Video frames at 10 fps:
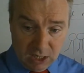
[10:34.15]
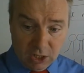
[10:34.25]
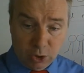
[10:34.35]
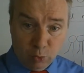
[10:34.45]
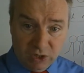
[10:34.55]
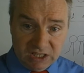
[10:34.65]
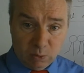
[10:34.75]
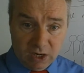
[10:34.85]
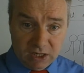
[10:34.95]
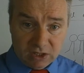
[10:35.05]
The reason
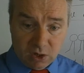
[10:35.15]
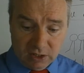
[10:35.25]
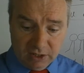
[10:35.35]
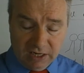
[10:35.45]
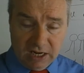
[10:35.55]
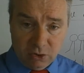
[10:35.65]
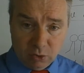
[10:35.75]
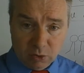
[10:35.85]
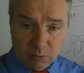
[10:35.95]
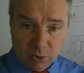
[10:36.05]
why it's called an
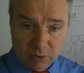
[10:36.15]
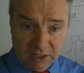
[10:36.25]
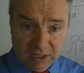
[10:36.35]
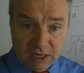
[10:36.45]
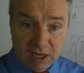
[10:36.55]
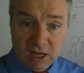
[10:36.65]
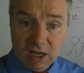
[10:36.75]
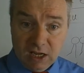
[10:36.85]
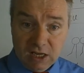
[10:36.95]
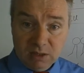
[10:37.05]
integral protein
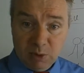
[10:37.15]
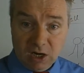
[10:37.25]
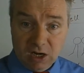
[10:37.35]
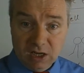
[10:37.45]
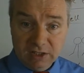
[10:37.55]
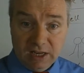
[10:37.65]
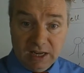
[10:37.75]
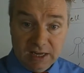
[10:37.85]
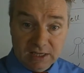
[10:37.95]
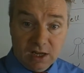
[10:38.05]
is because
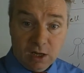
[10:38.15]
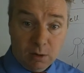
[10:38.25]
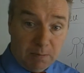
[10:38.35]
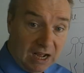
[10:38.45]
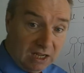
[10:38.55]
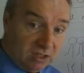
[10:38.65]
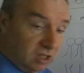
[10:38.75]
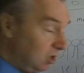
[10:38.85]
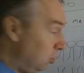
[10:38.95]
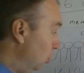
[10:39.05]
it
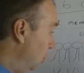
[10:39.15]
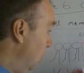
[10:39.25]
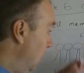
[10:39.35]
passes through